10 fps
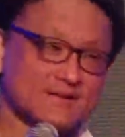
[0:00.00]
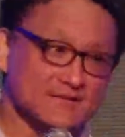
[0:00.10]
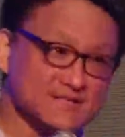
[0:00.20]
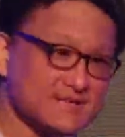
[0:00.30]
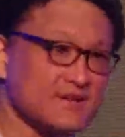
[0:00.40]

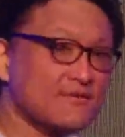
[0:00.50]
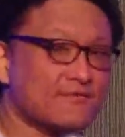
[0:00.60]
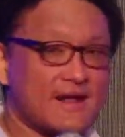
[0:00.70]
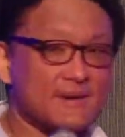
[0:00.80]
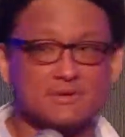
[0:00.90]
and CEO for
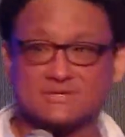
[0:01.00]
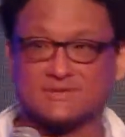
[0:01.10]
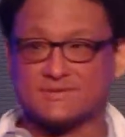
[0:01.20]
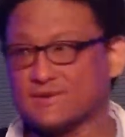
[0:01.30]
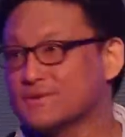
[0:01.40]

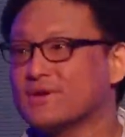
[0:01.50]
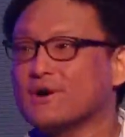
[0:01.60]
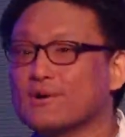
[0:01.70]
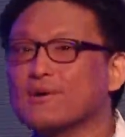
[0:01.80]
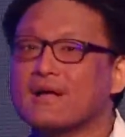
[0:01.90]
Ambrus
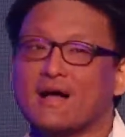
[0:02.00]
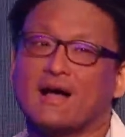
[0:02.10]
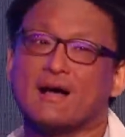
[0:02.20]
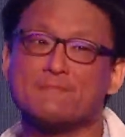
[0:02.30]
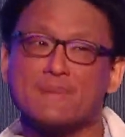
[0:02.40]
Studio.
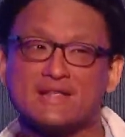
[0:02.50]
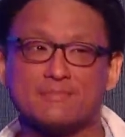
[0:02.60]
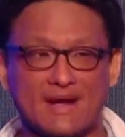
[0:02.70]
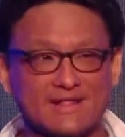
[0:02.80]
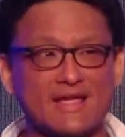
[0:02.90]
Made
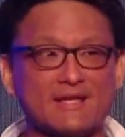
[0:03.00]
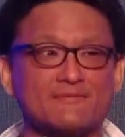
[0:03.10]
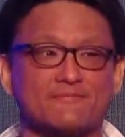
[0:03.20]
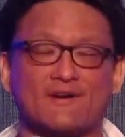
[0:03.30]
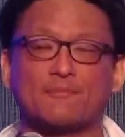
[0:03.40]
my
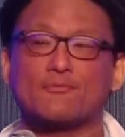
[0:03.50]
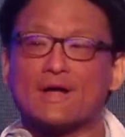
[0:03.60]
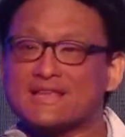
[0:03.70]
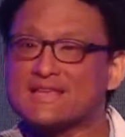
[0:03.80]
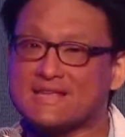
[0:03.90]
name from
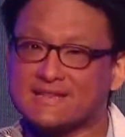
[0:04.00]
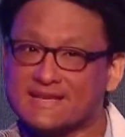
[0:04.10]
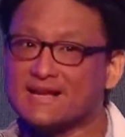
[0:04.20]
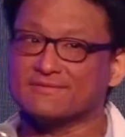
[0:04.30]
running League of